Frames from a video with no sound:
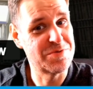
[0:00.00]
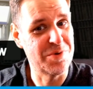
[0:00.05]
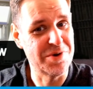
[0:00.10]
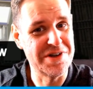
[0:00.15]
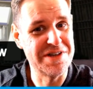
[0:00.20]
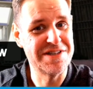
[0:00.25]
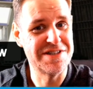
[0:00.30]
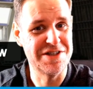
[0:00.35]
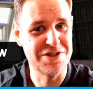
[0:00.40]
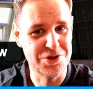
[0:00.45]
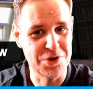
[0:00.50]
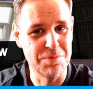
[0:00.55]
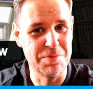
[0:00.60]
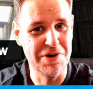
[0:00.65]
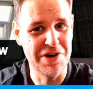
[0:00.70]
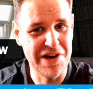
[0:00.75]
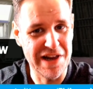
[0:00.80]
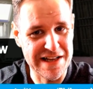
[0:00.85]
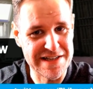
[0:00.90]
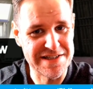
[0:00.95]
is the
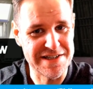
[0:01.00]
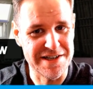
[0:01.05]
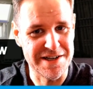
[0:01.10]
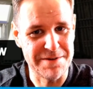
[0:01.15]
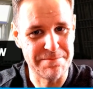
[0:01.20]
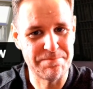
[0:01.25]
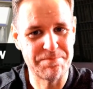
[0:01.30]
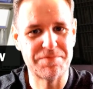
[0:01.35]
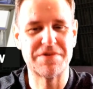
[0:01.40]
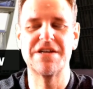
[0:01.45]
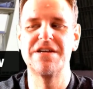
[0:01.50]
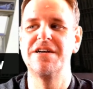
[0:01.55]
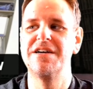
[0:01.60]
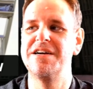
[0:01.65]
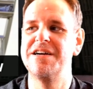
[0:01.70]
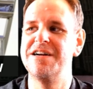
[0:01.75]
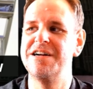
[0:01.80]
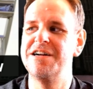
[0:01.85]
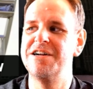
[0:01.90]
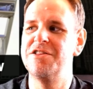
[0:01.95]
double letter.
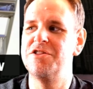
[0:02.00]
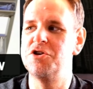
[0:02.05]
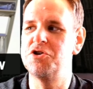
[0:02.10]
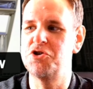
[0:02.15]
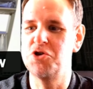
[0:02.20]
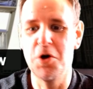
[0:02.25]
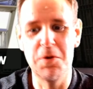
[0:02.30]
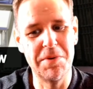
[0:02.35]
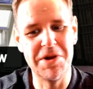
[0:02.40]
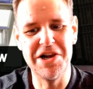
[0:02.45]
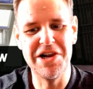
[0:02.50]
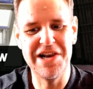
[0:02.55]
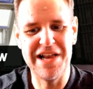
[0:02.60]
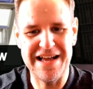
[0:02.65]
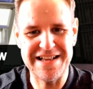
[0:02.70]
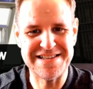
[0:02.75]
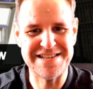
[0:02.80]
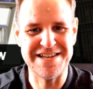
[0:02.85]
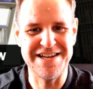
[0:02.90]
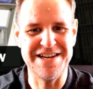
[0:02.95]
The double
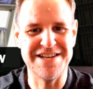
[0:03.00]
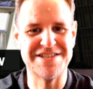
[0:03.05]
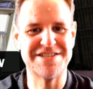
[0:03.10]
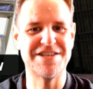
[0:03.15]
letter.